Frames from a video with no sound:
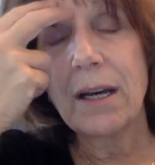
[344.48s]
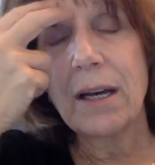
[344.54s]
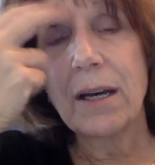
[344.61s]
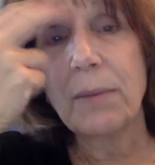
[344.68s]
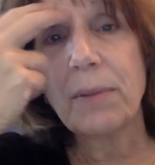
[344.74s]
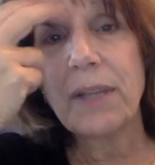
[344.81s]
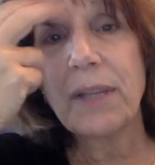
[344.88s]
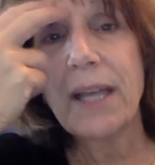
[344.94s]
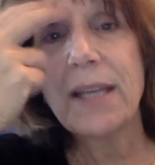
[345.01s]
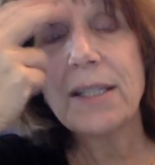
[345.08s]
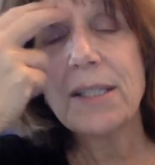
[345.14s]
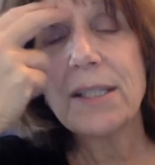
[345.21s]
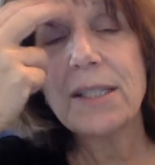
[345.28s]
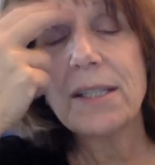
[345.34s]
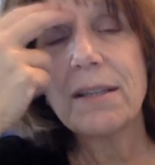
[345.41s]
A
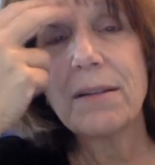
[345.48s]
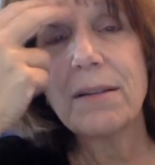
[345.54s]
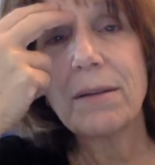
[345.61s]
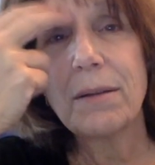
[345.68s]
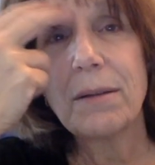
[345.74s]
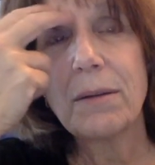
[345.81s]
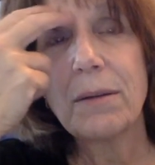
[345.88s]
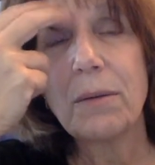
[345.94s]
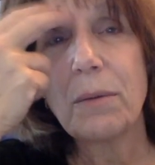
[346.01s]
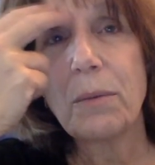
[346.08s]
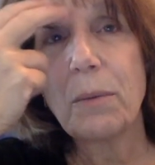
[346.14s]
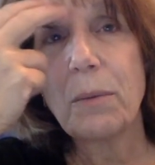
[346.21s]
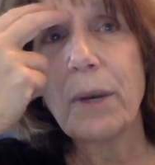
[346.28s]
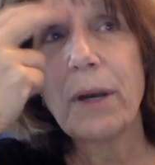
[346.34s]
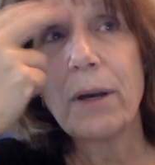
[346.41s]
place
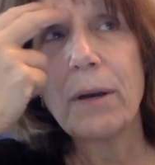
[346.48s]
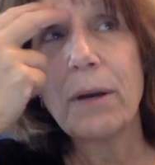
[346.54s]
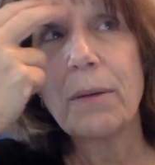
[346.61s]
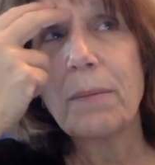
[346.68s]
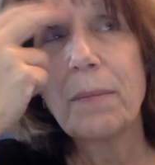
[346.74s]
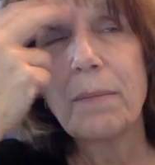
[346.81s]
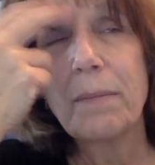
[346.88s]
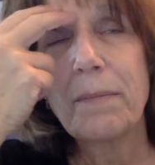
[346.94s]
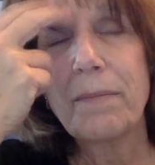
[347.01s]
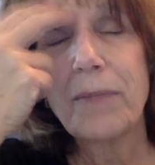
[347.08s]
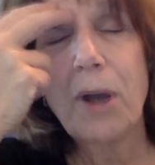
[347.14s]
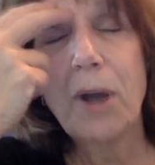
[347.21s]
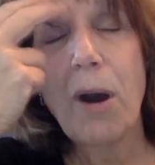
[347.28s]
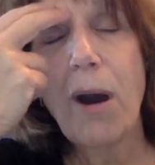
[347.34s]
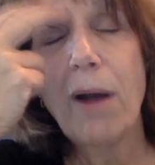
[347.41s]
where the
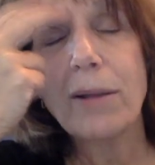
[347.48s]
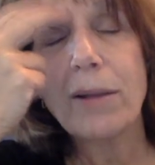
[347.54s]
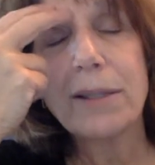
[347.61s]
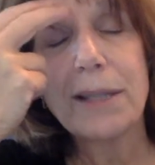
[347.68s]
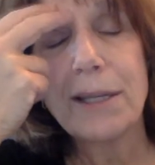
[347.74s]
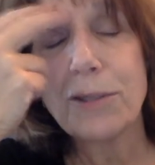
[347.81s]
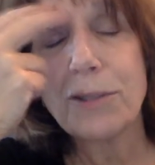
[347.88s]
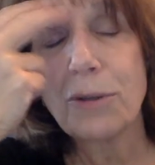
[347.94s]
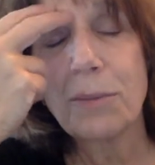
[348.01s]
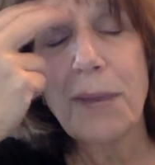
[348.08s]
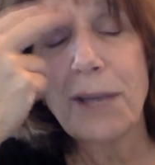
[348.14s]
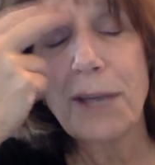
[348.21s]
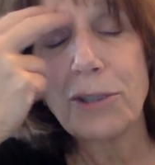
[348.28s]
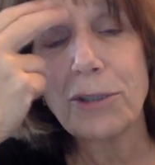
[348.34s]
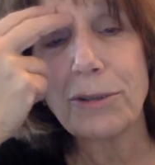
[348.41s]
holidays are
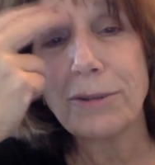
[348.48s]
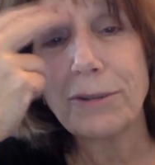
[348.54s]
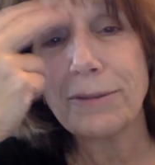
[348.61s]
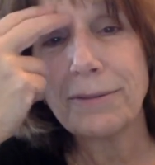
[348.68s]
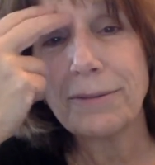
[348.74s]
magical.